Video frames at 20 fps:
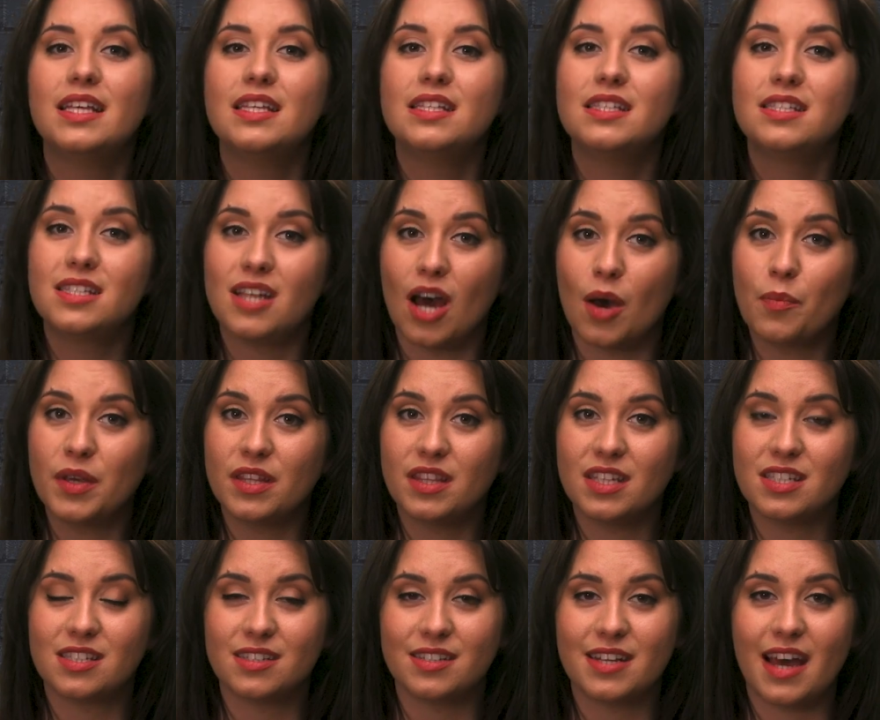Stopping
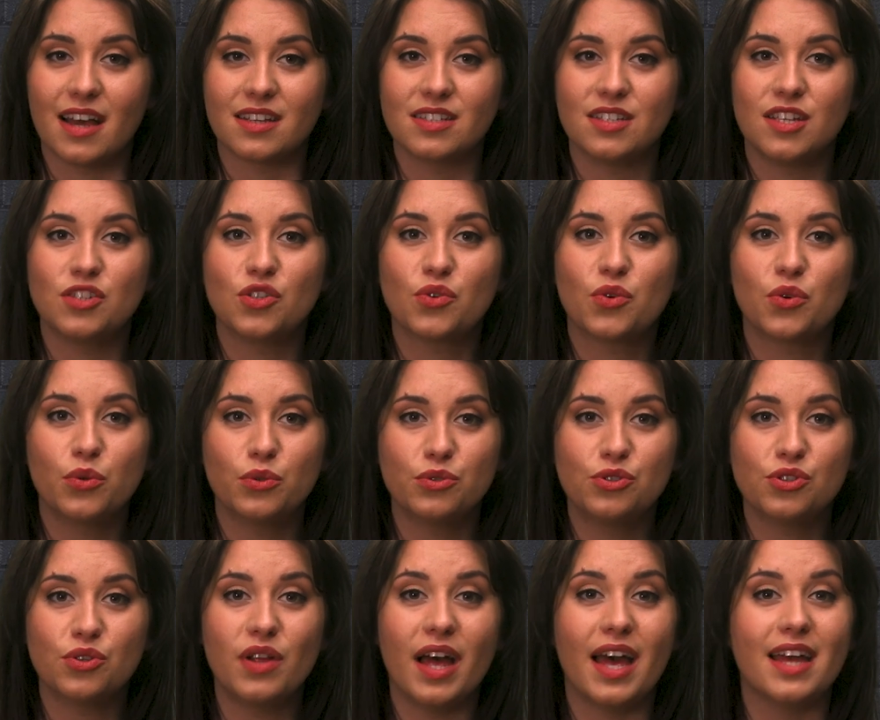these attacks is
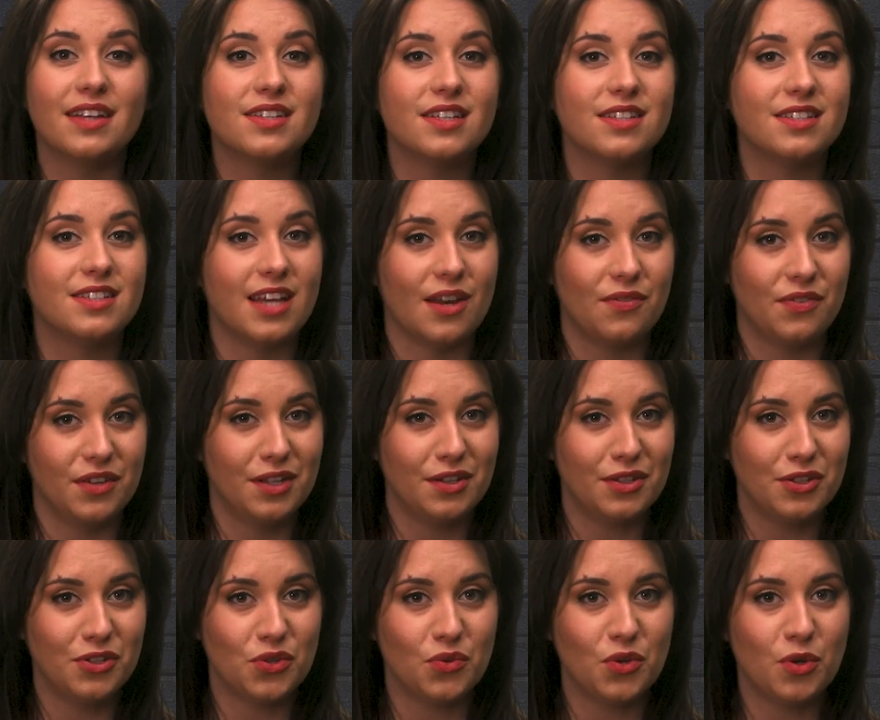crucial and
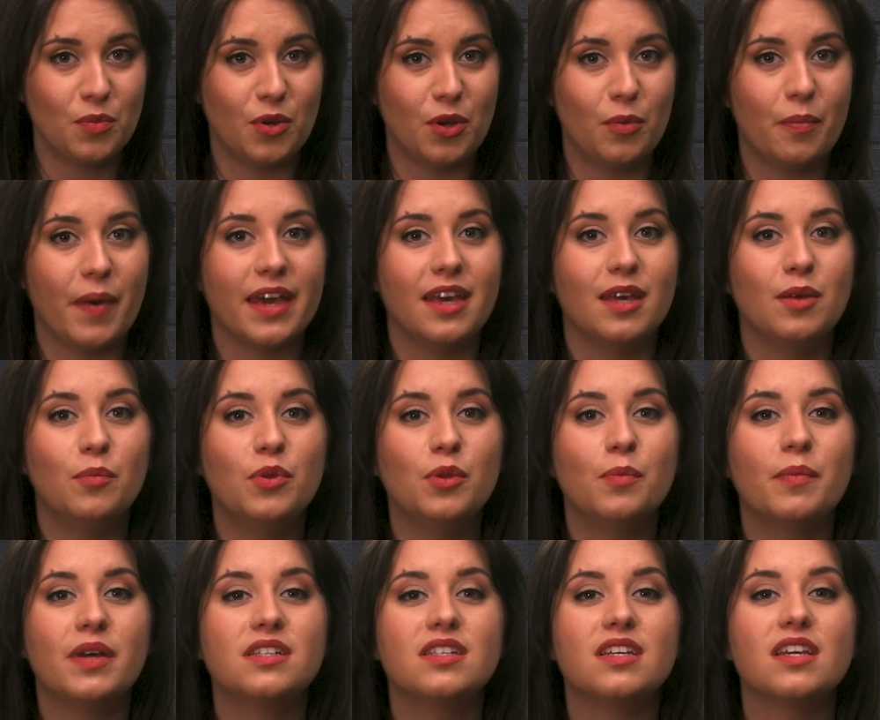definitely doable by
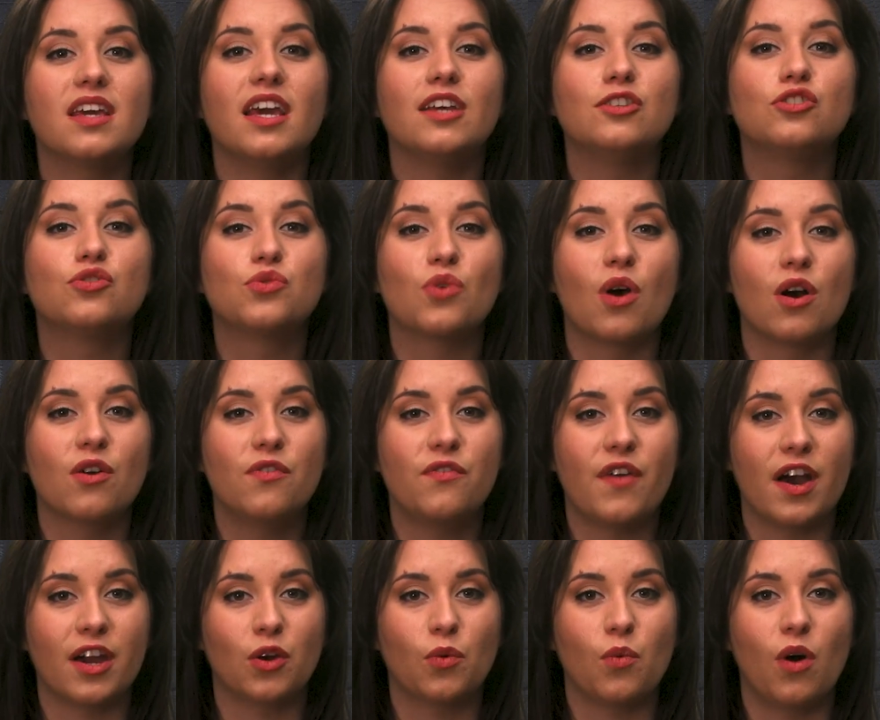implementing a strong
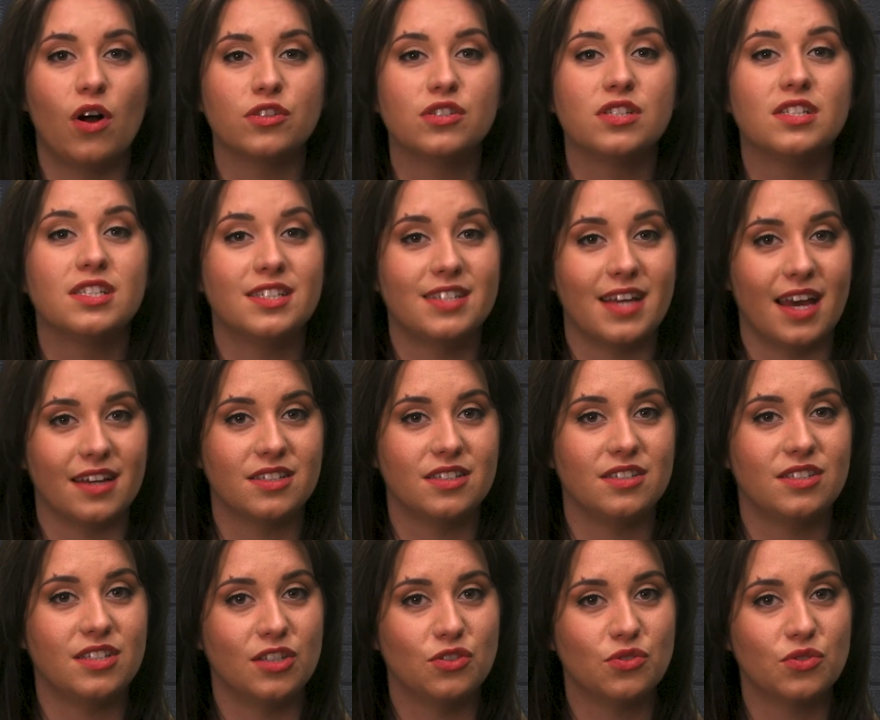firewall to
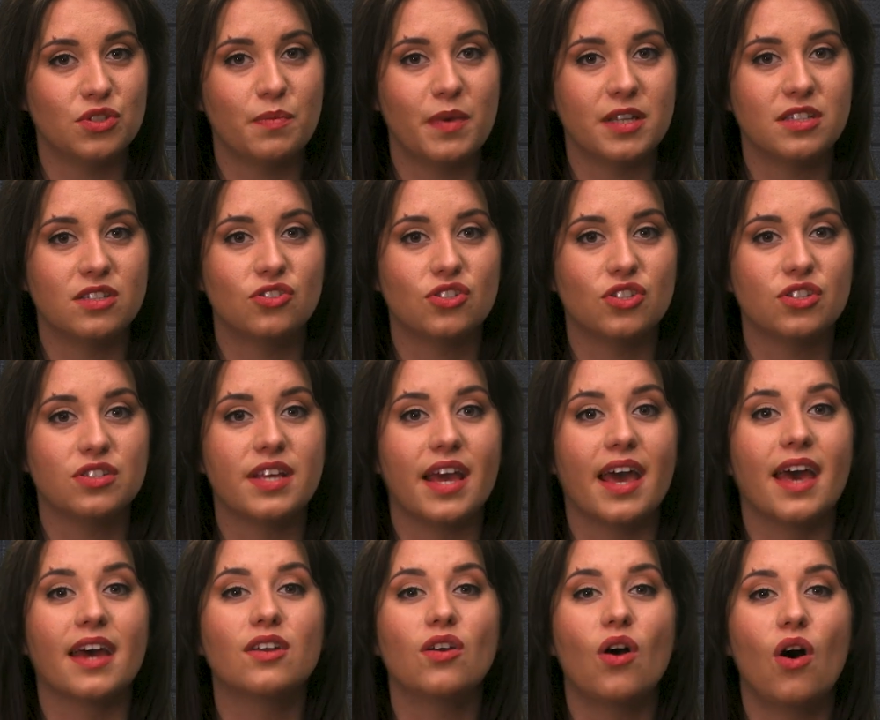detect dangerous messages
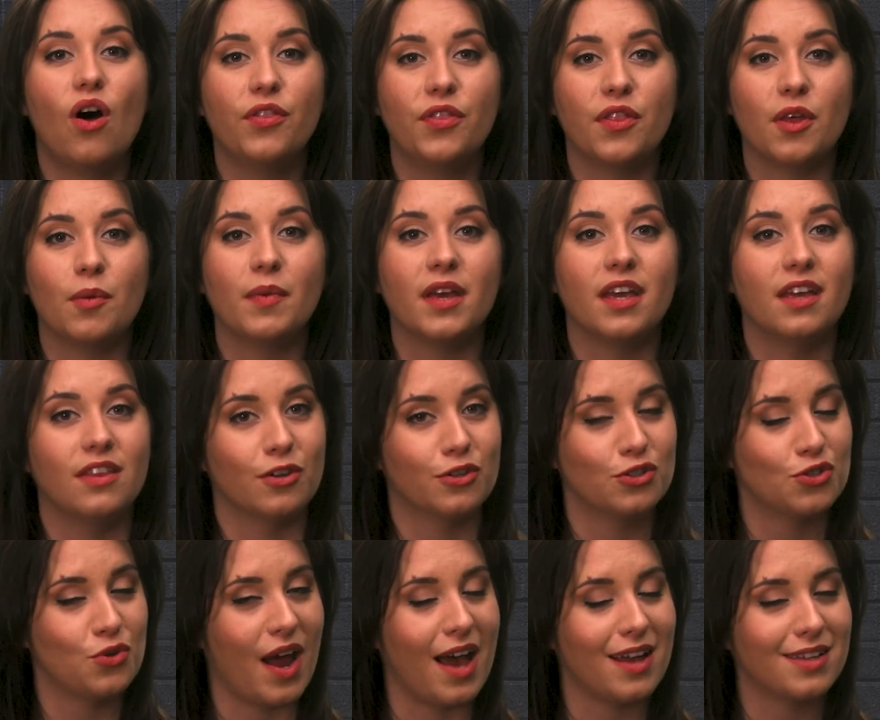and halt them in
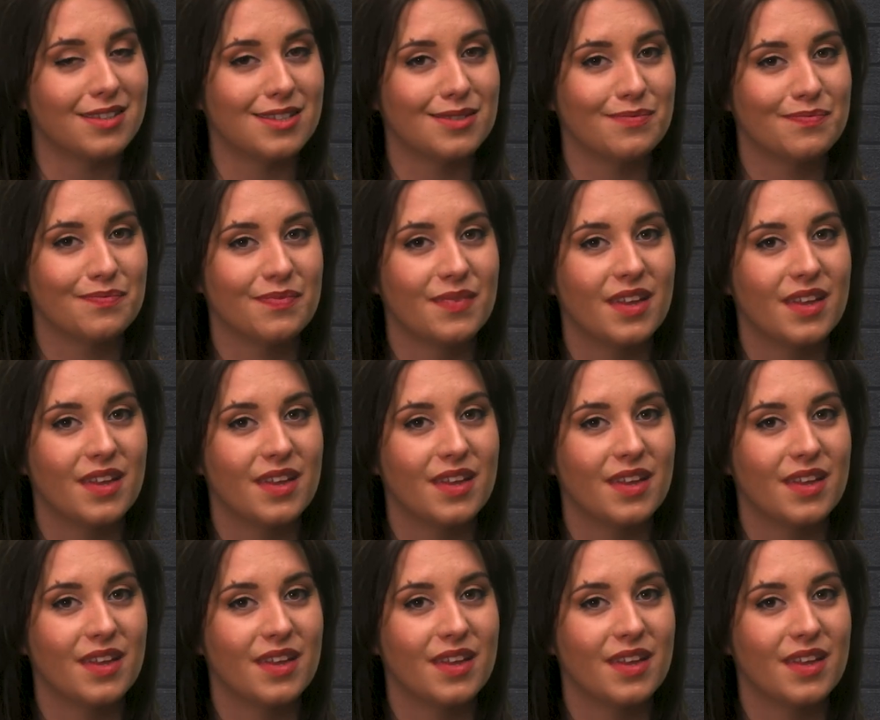their tracks.